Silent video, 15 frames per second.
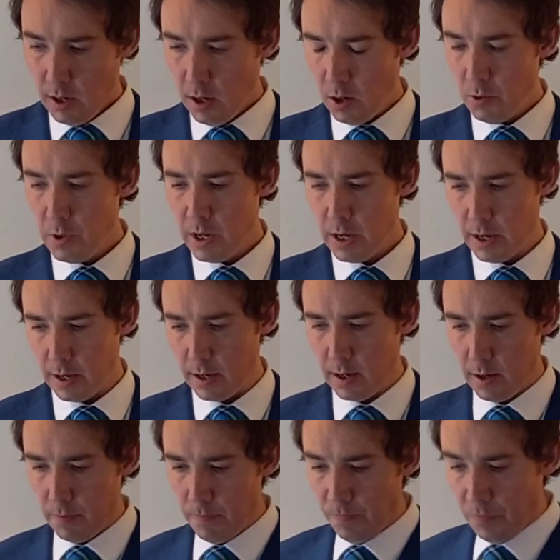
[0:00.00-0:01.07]
Oh
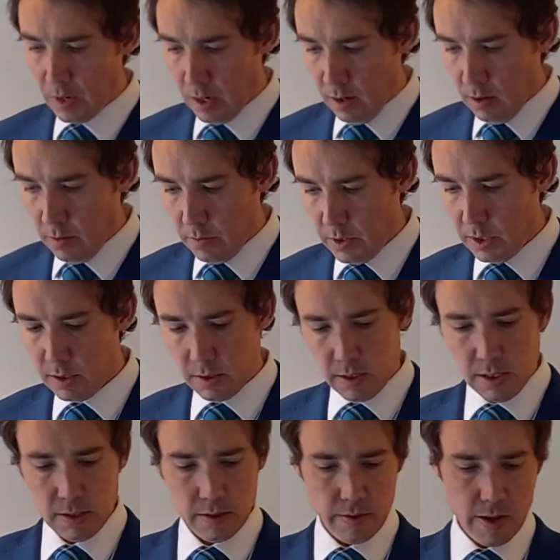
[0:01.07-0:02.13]
yeah,
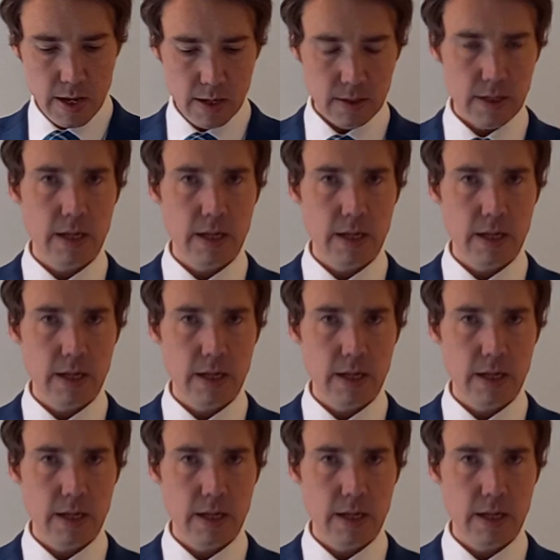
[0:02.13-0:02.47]
this thing